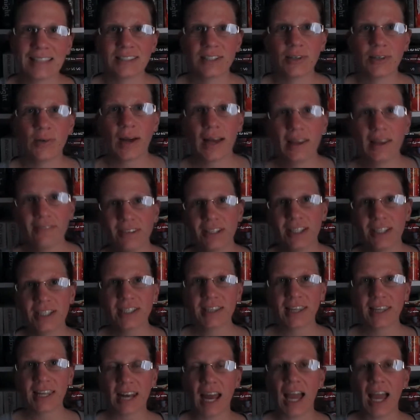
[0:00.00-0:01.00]
So I
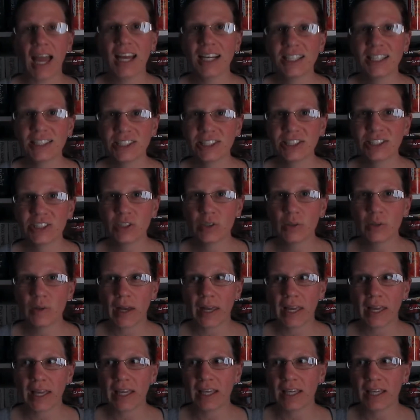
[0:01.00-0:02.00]
figured that I should do
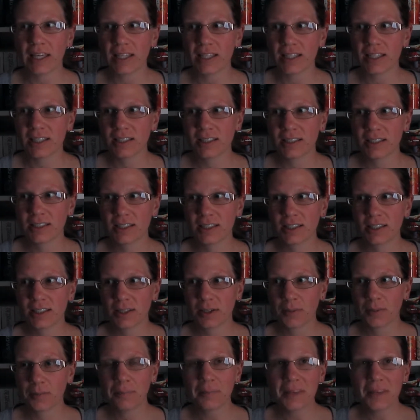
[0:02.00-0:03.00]
a
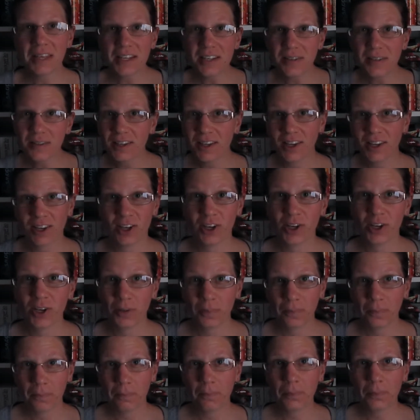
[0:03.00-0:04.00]
mid
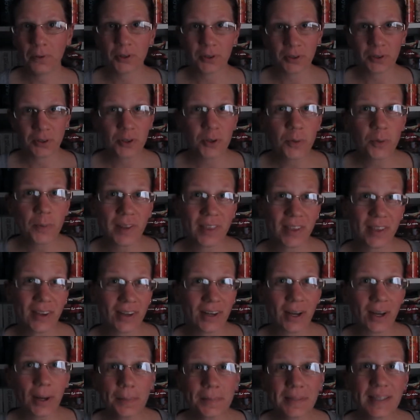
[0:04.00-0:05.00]

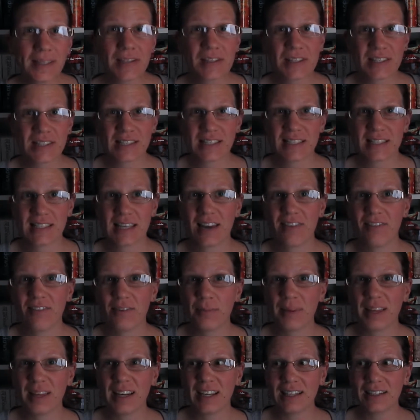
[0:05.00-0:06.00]
booktubeathon update since I haven't
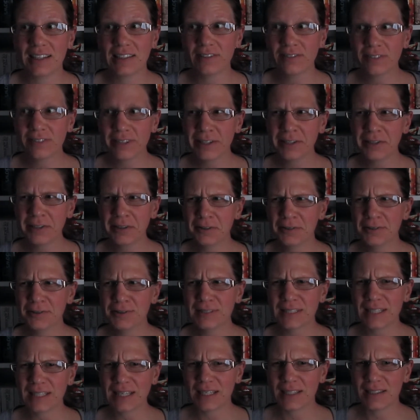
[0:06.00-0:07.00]
made any
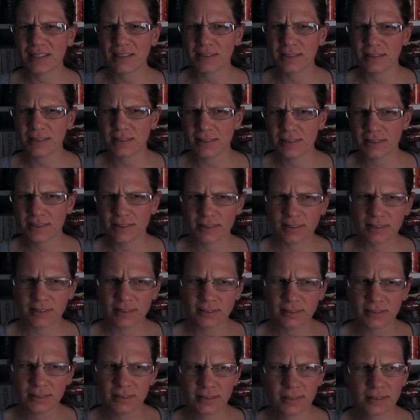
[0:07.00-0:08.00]
videos and
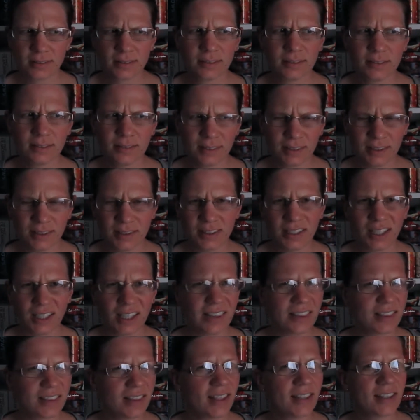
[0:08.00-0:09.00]
I
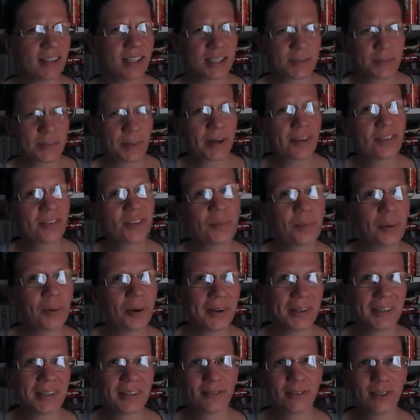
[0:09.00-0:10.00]
think that's part of the
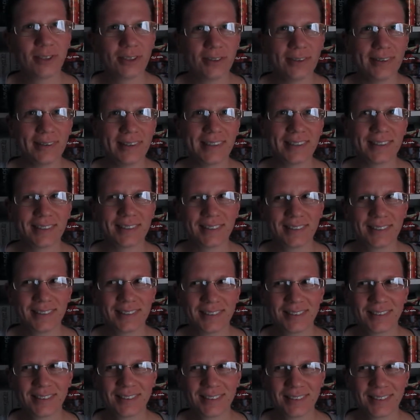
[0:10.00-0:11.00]
point of doing
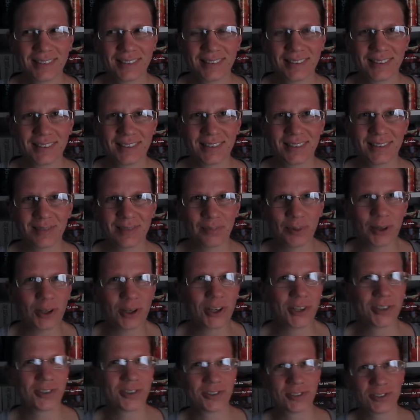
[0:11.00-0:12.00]

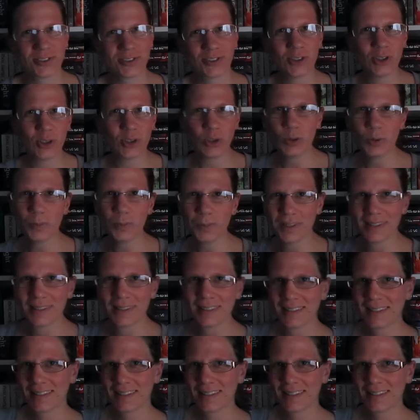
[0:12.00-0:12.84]
booktubeathon.